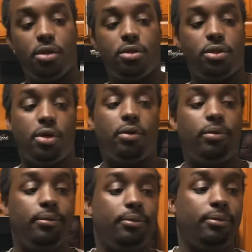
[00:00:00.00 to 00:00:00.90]
So,
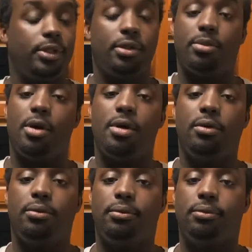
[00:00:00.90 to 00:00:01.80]
till
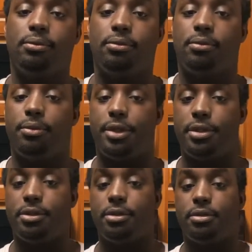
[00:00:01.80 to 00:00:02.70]
tomorrow,
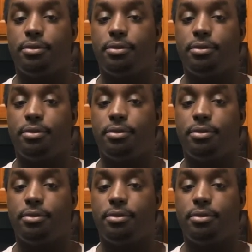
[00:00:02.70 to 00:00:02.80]
peace.